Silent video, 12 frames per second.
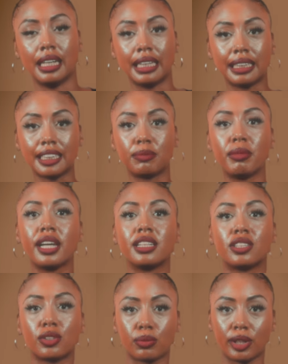At least make
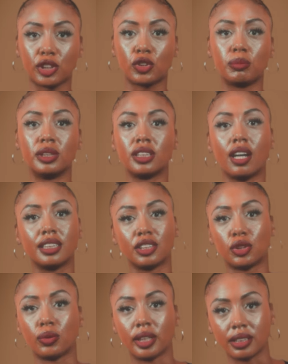it to the restroom and toss
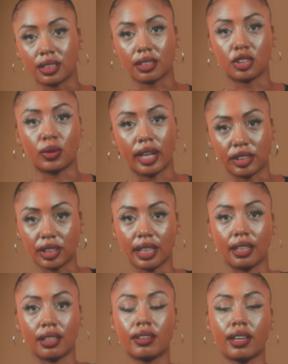a joint into the trash
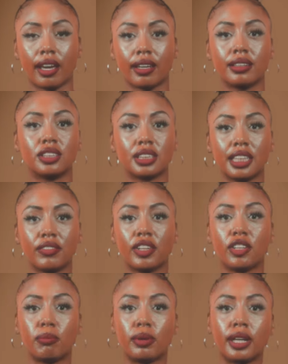can, okay? Just leave it
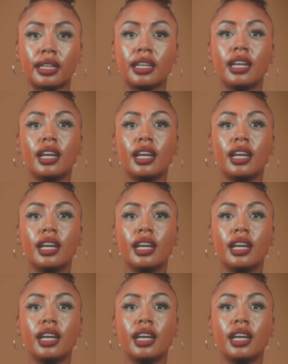in your butt.